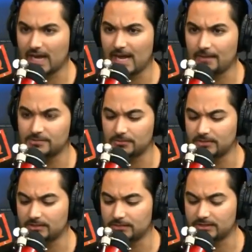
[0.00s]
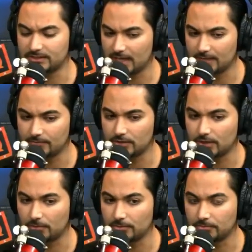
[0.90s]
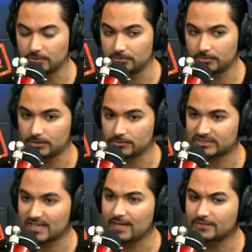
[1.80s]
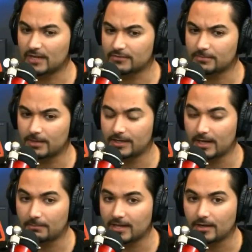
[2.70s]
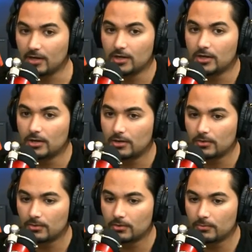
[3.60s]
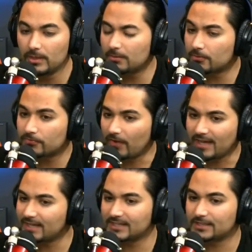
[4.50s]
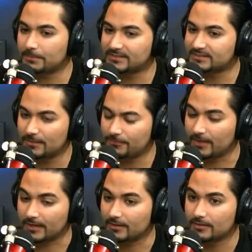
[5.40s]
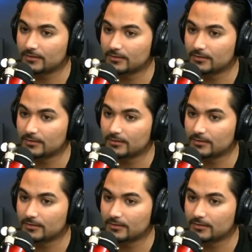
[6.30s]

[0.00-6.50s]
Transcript: camps and we we saved, you know, we we, we saved everybody. I'm like, we were fighting in the Pacific.